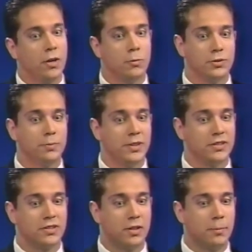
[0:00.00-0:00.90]
which
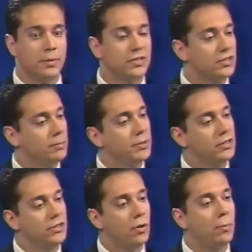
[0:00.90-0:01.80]
means companies
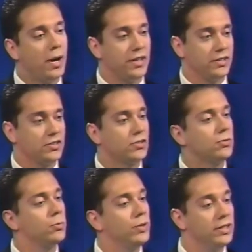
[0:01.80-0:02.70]
typically don't buy a
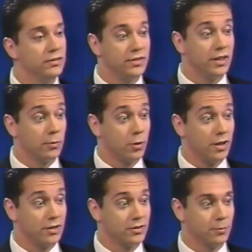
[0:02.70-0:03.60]
suite of data
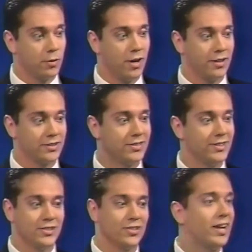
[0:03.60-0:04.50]
warehousing products
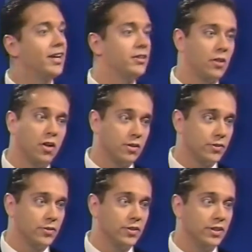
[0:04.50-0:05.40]
that just handle all
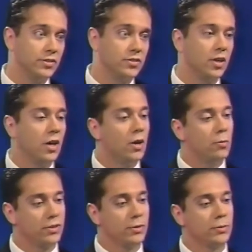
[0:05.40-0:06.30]
of their needs.
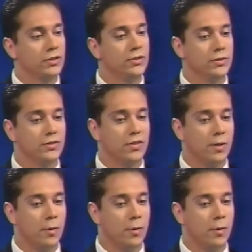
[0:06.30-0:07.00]
What they really do is they